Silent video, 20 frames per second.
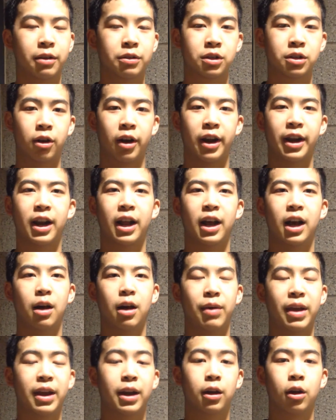It was great. Uh,
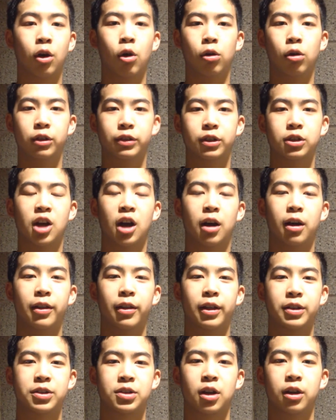we had a goal at the, top,
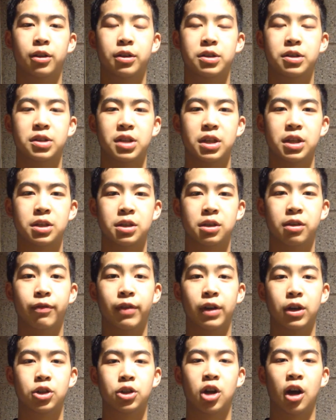the start of the season to
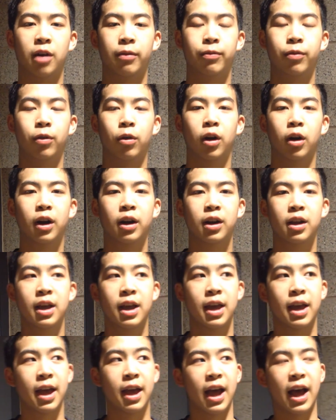finish top four.
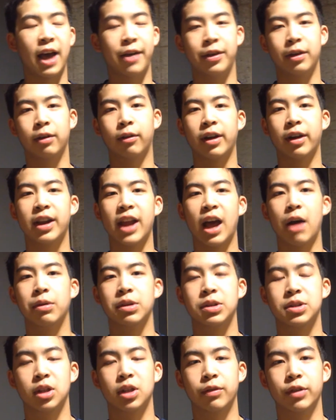I think right now
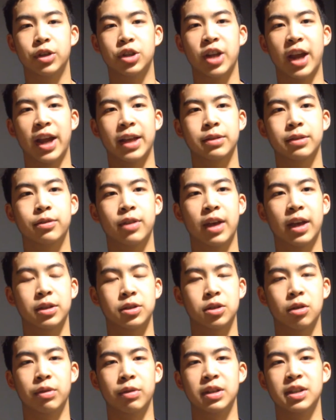we still have a chance for
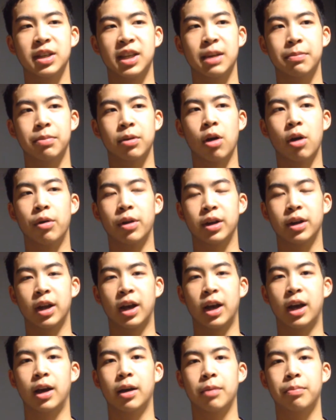that, so we need to keep going
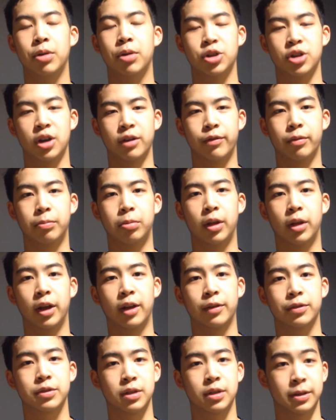to push on for
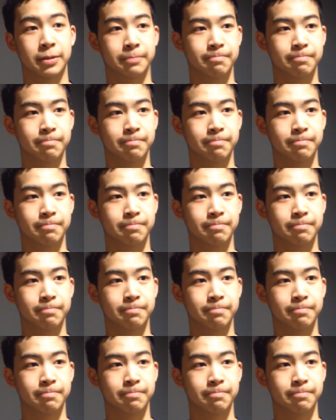playoffs.